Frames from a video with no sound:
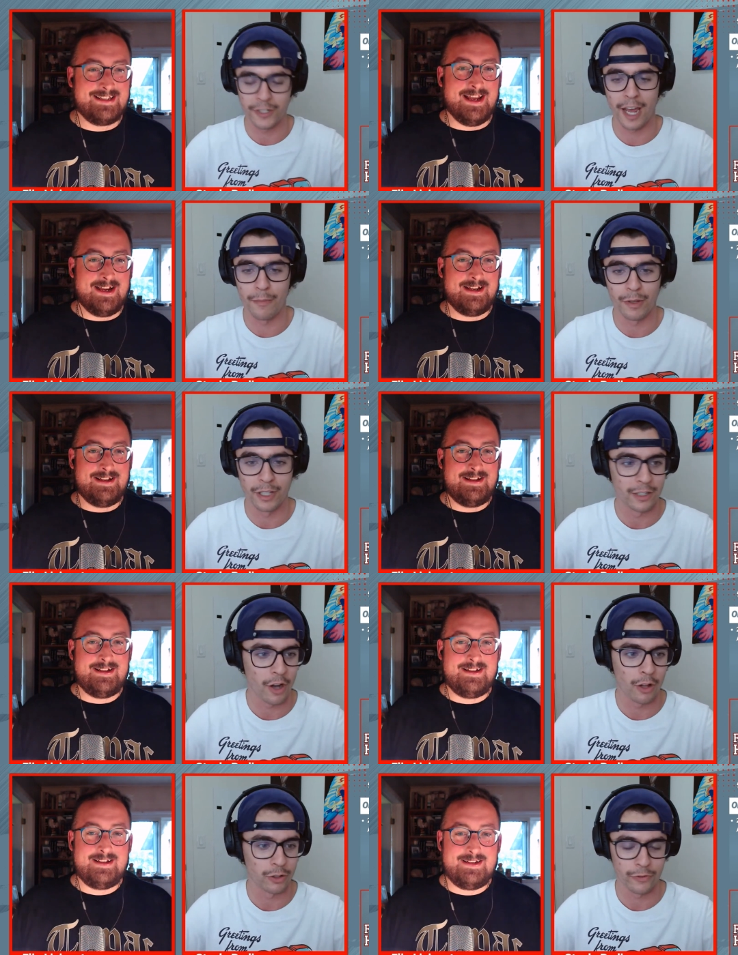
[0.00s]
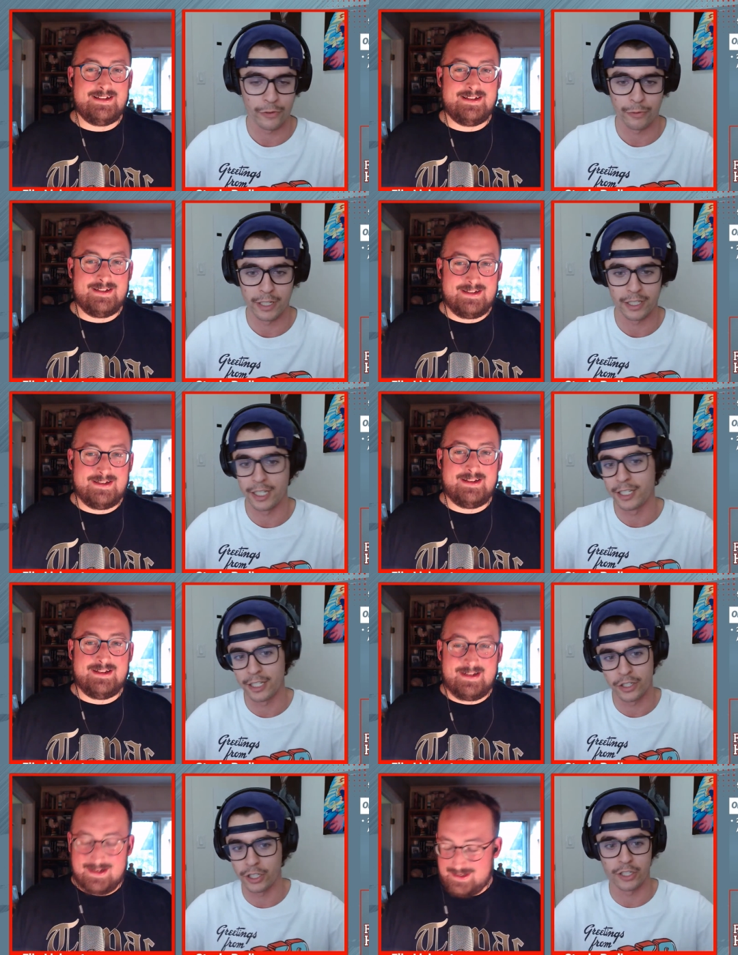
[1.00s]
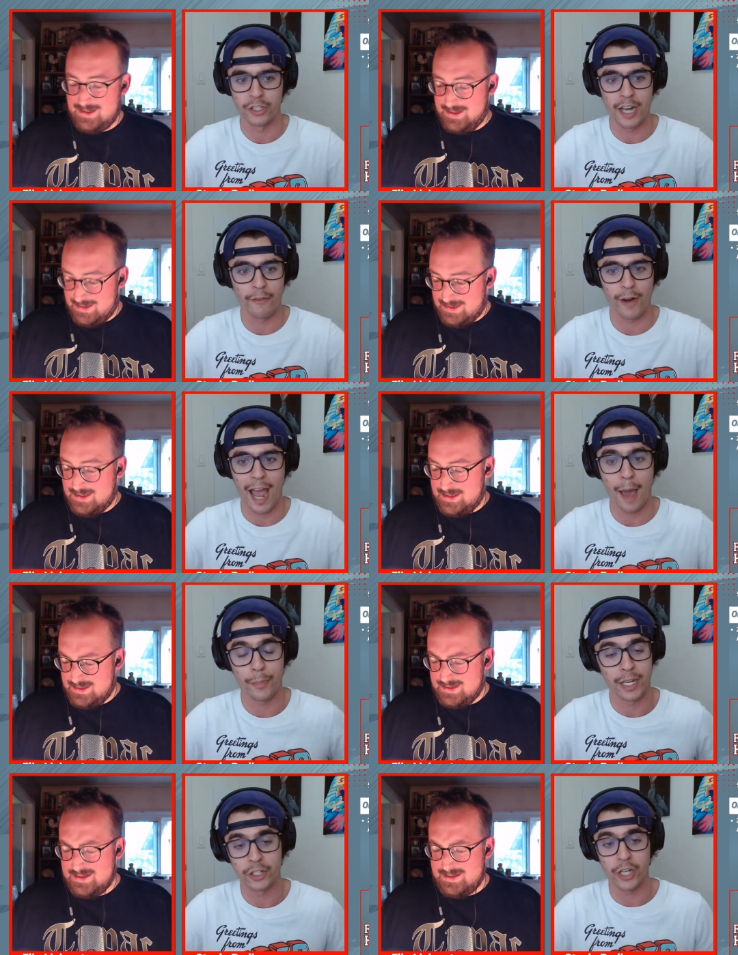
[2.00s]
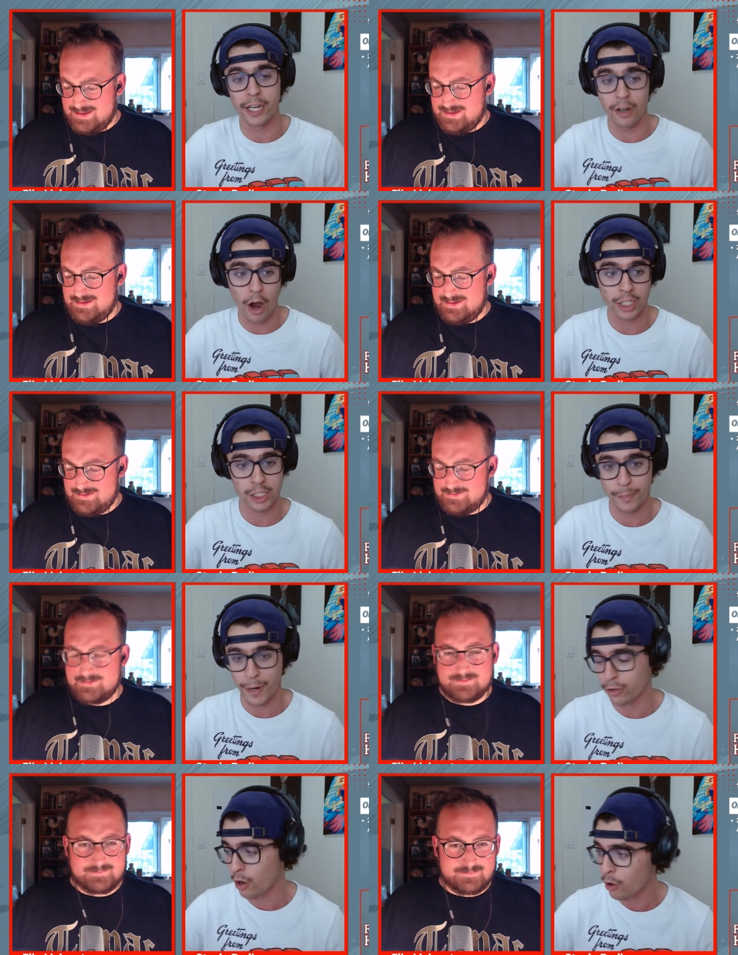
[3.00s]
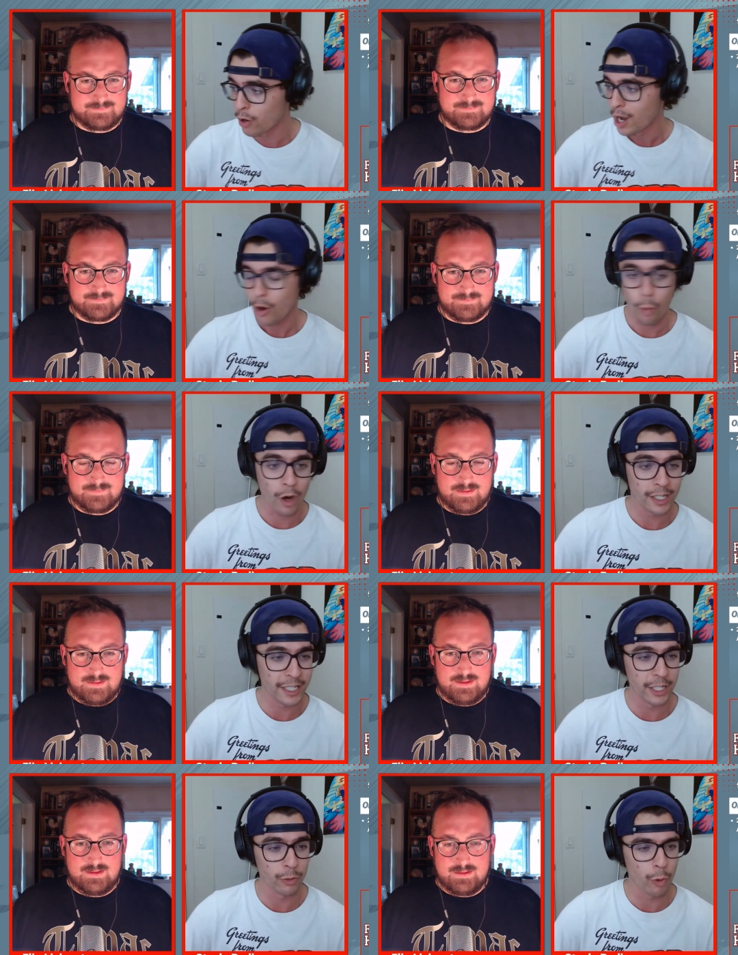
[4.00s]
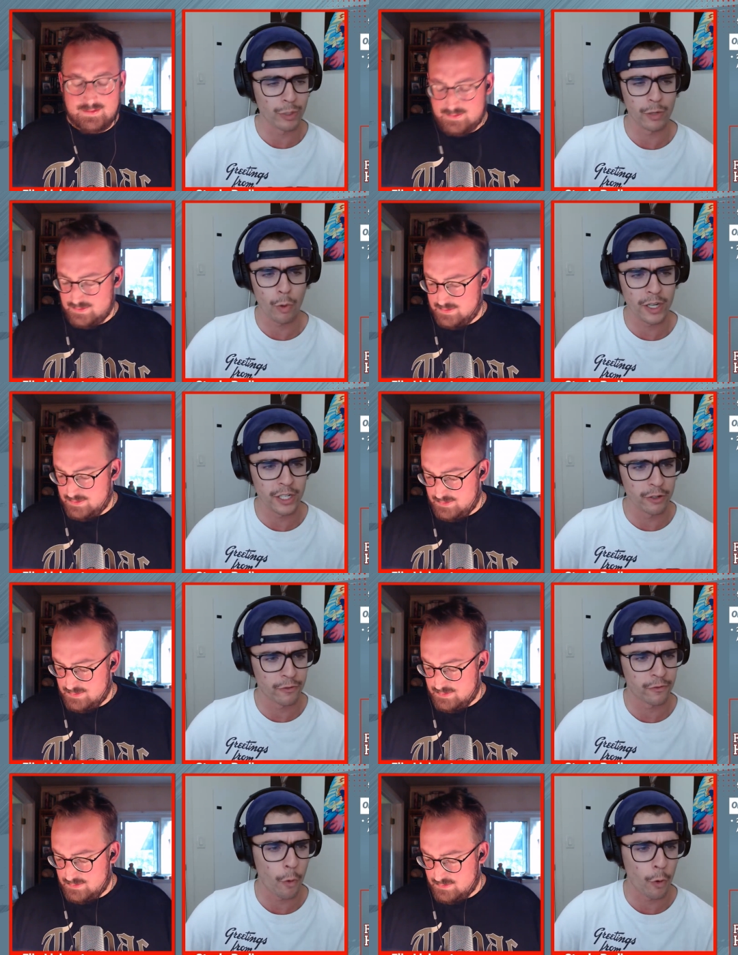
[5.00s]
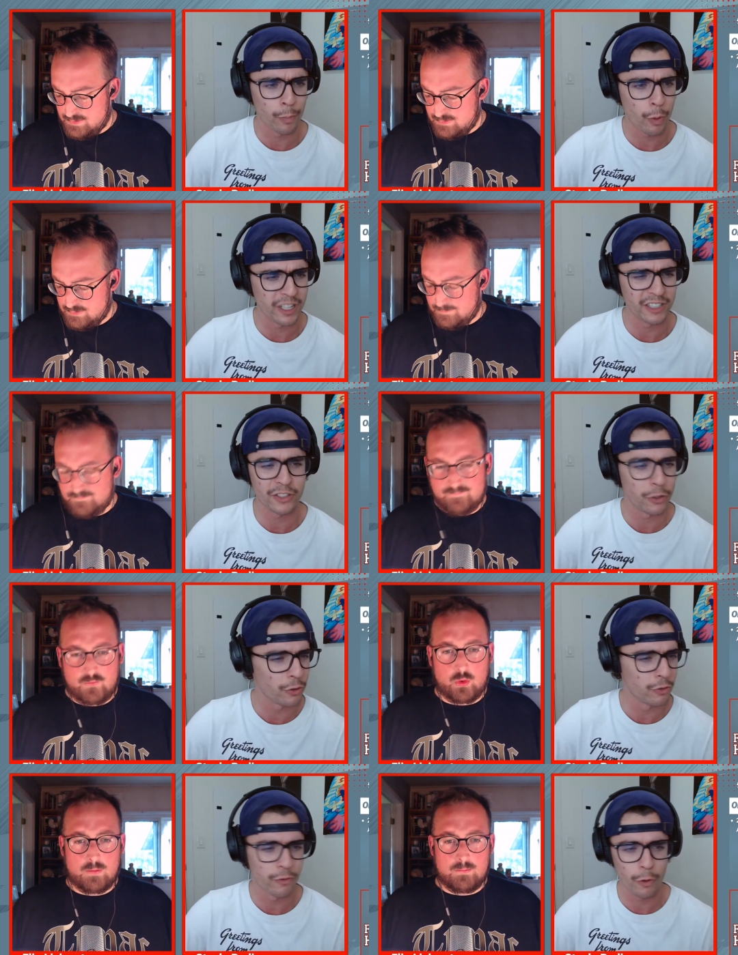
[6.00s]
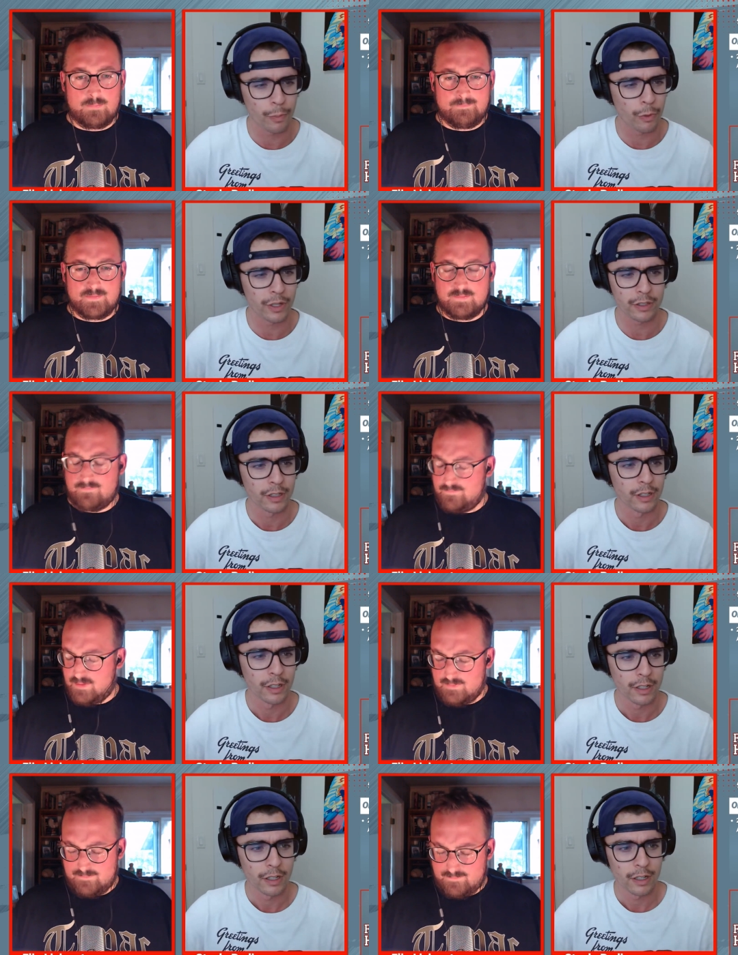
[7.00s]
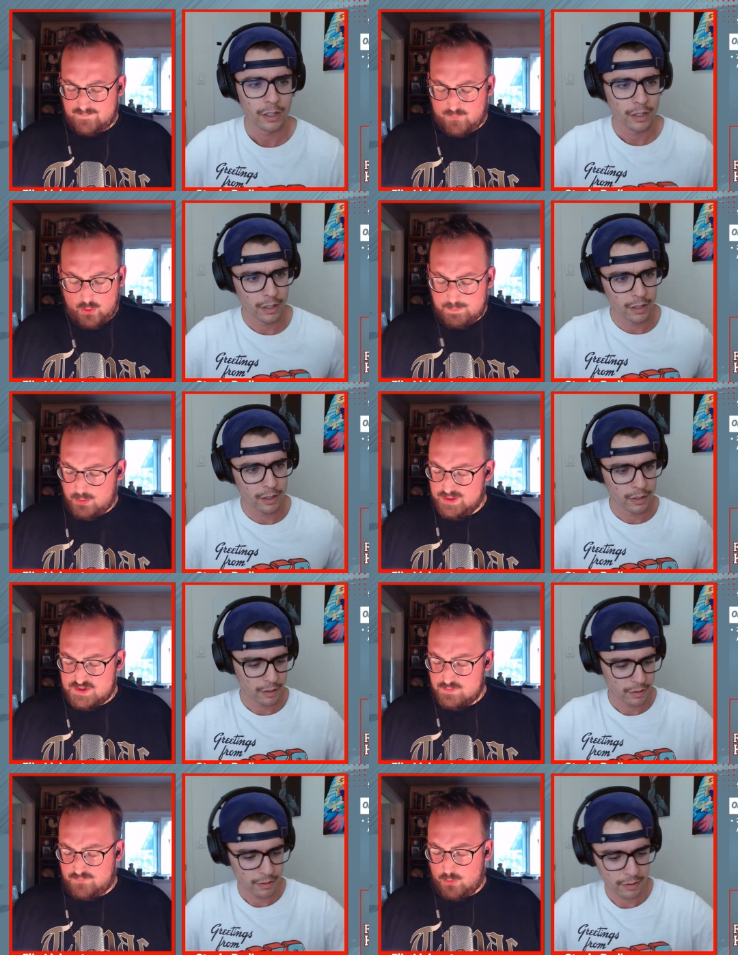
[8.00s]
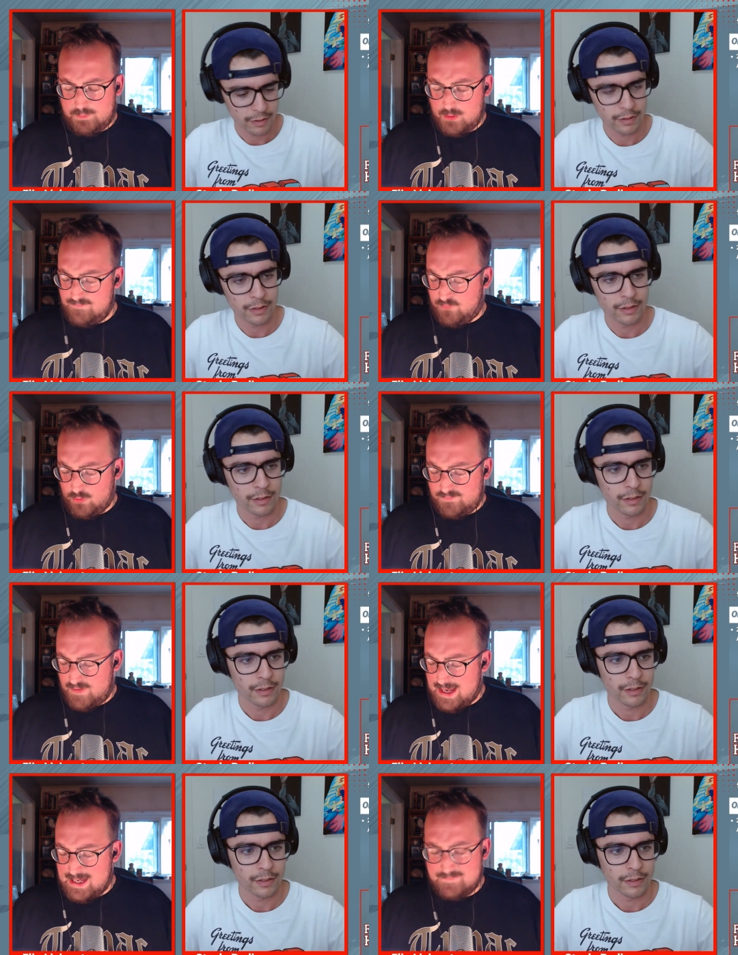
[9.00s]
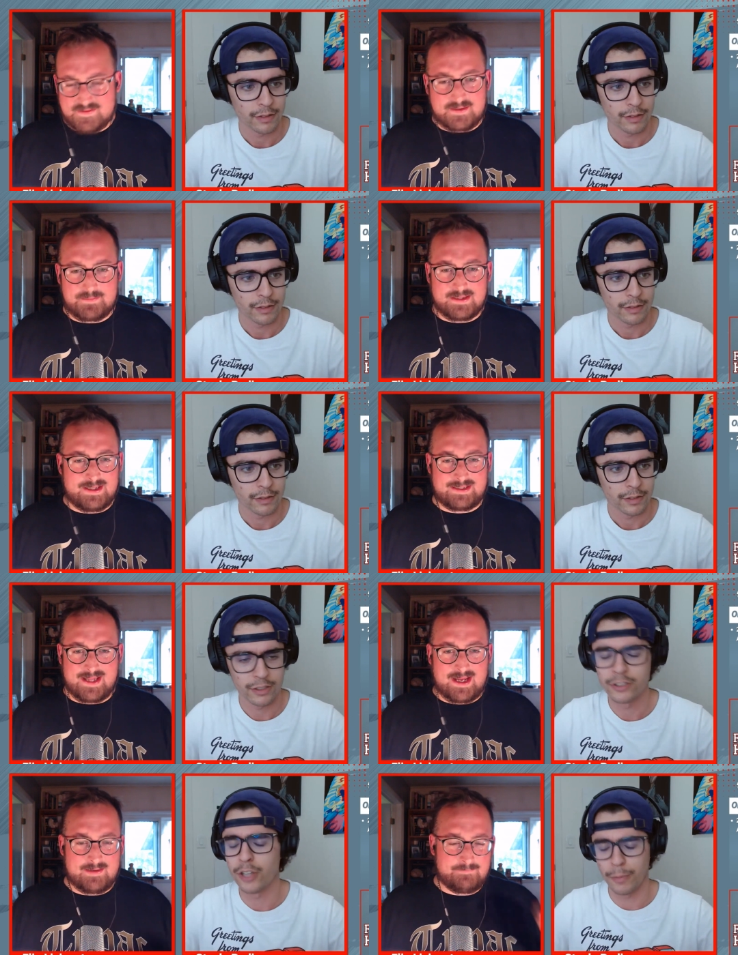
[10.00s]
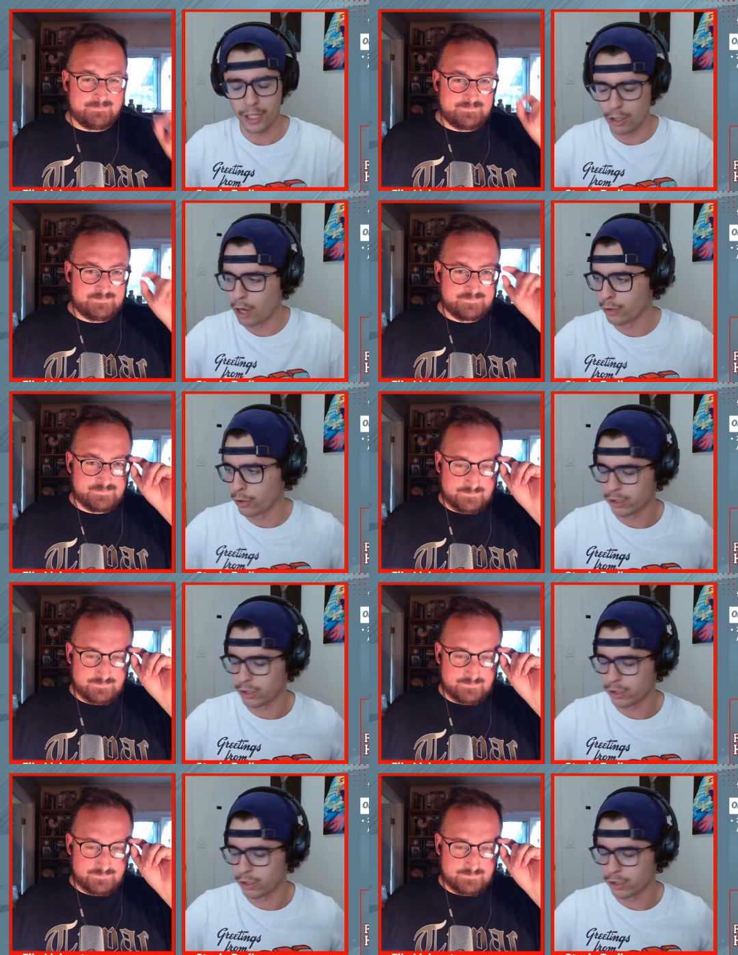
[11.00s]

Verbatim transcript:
Speaker 1: ten yeah. million dollars for three seasons. Just never happening. Shane Gostisbehere though mm. one year. What was it? One year,
Speaker 2: 4.2, 4.3 4.2, 4.45, something like that.
Speaker 1: Something along those